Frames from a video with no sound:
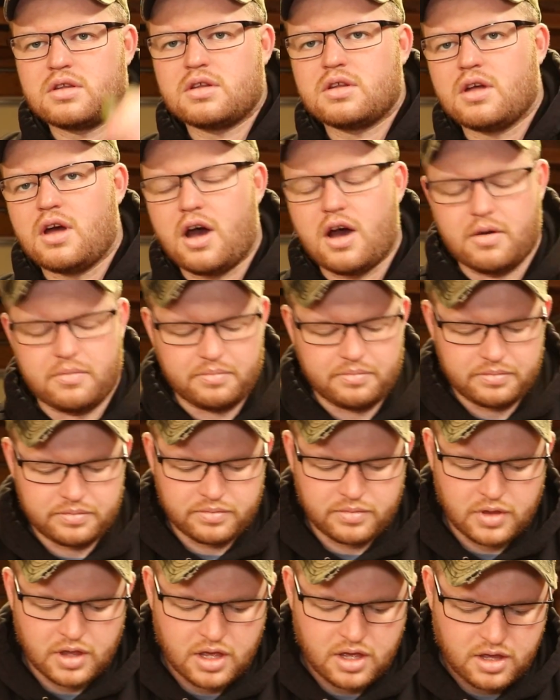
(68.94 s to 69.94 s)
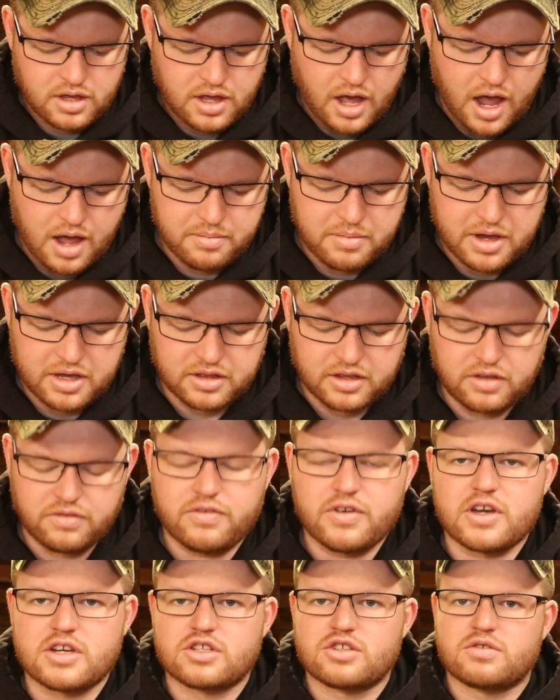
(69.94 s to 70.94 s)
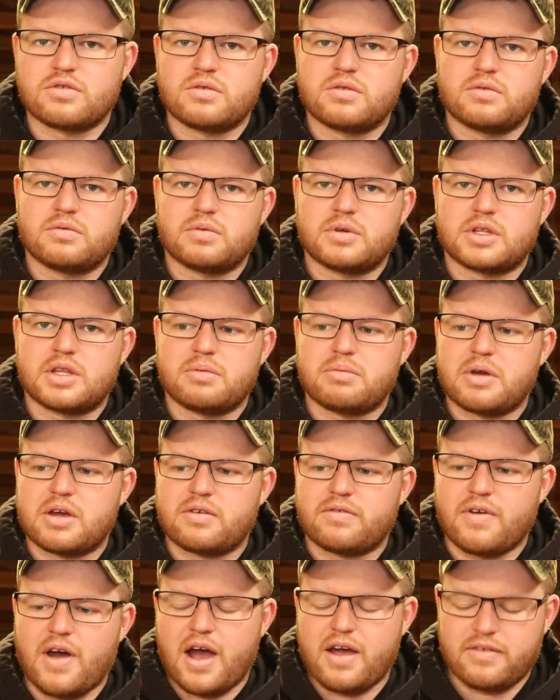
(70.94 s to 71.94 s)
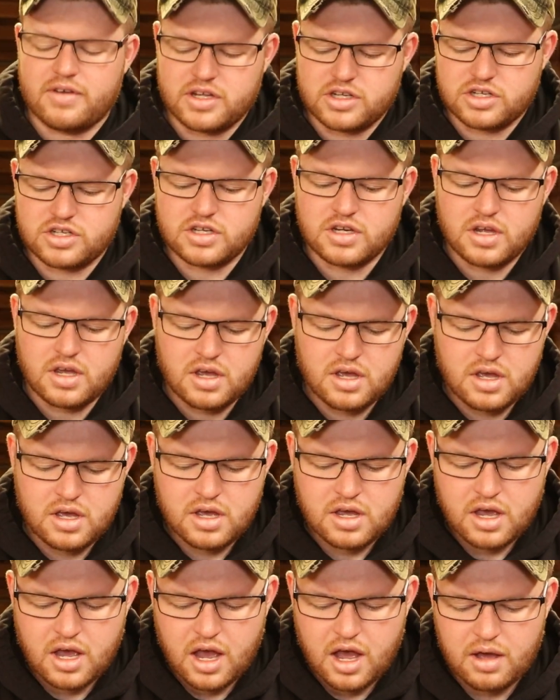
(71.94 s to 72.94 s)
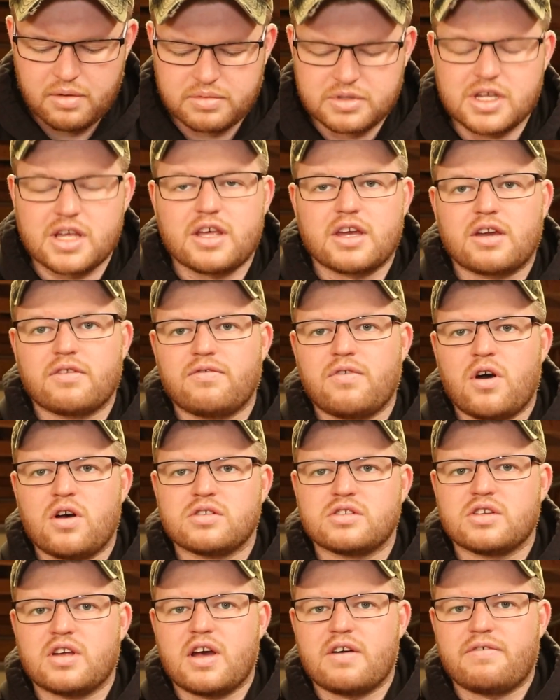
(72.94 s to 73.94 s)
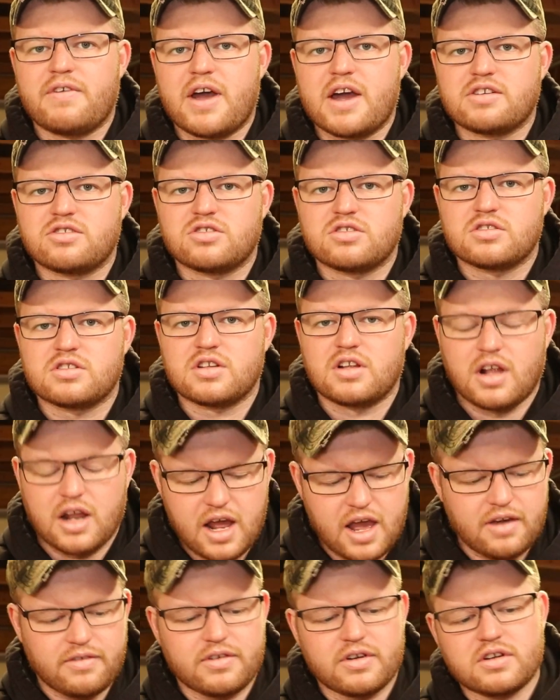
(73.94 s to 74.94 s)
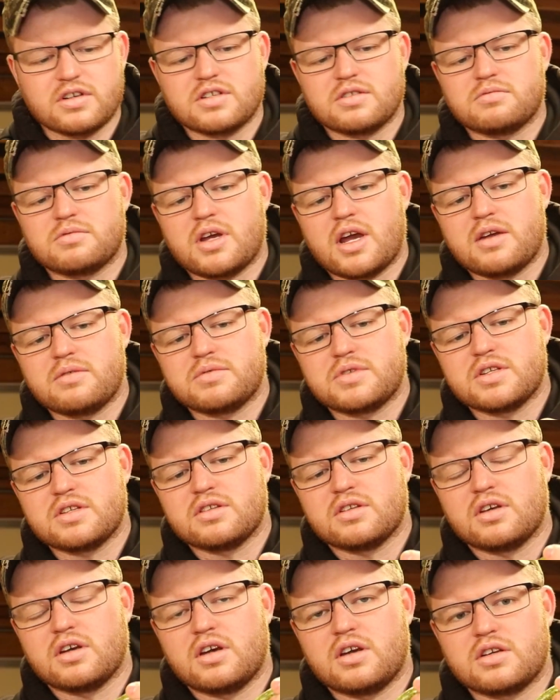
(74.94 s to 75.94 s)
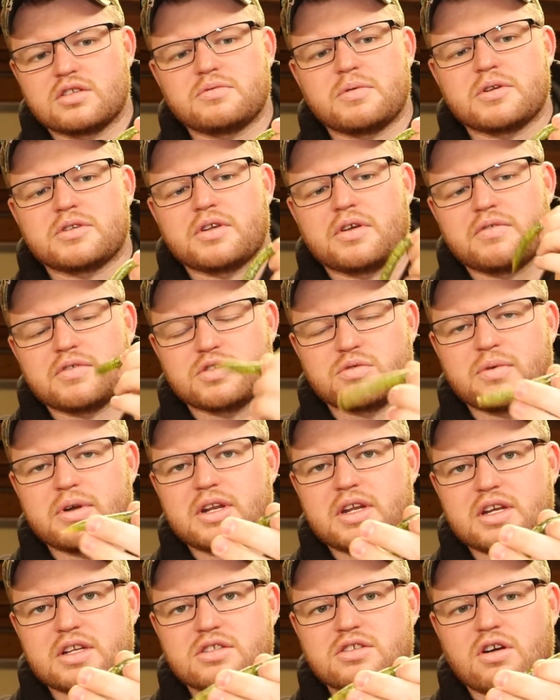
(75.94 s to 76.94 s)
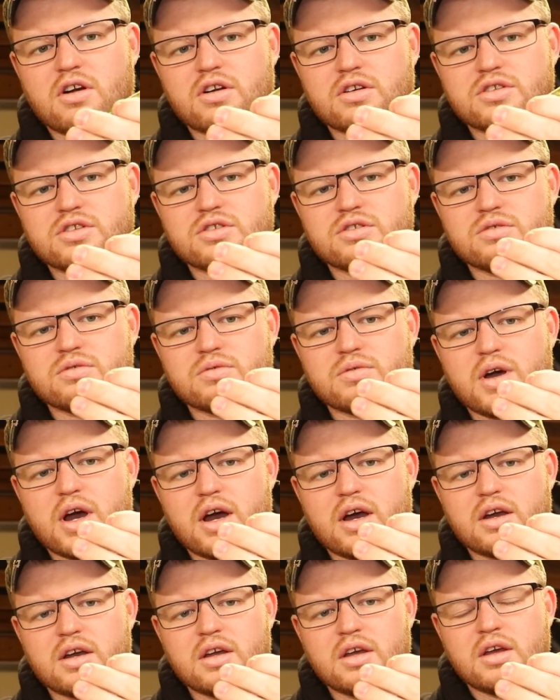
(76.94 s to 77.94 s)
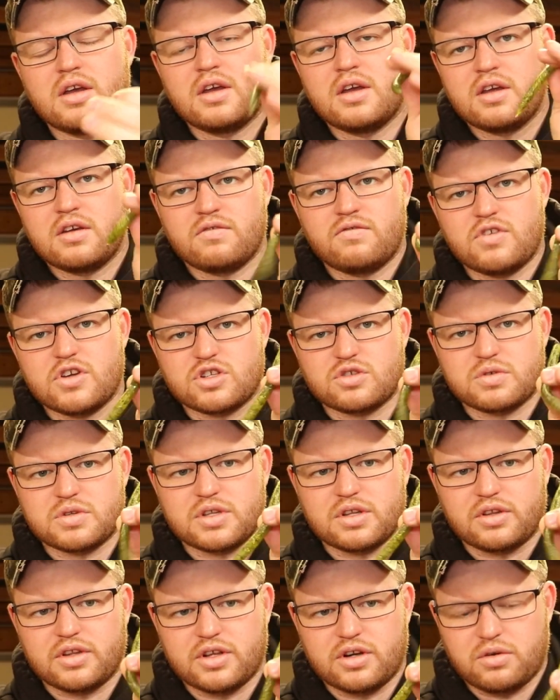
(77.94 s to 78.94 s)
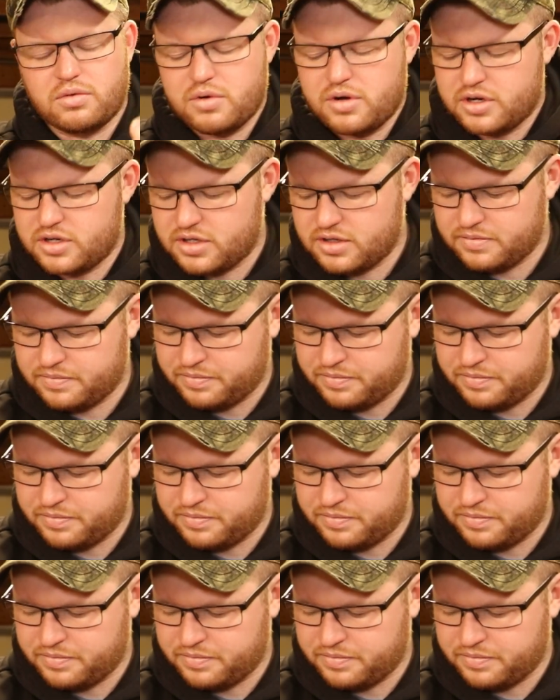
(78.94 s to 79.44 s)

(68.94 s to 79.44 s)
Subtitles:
I mainly fish with the big 5 inch because I think it falls a lot faster and it's a lot heavier. Sometimes, especially if it's windy, it's hard to fish with the little one.